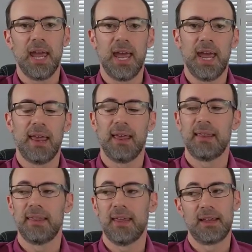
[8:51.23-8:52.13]

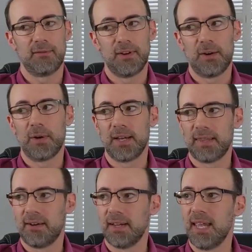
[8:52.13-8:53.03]
and they can very well get
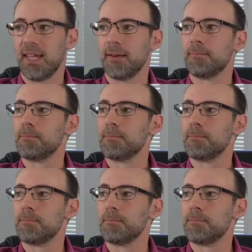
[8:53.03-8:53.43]
there again.